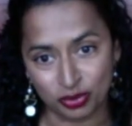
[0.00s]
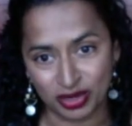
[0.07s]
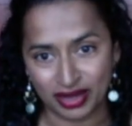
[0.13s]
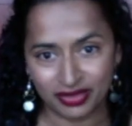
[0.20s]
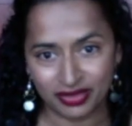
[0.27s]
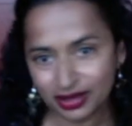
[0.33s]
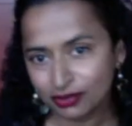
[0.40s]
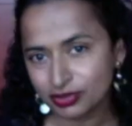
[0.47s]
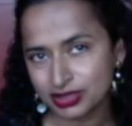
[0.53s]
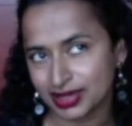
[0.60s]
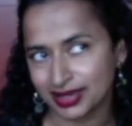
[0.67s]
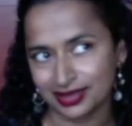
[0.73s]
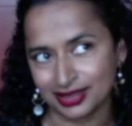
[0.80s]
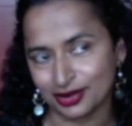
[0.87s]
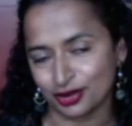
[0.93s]
I think it was like in
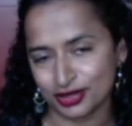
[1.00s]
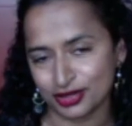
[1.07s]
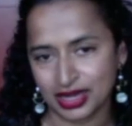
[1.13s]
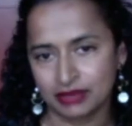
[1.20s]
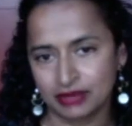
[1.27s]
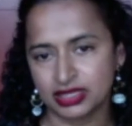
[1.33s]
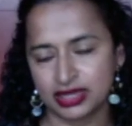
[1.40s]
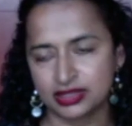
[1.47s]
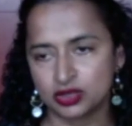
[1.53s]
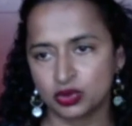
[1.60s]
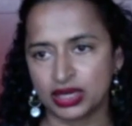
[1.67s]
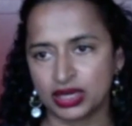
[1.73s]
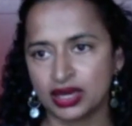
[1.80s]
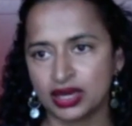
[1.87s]
the New York Times last week.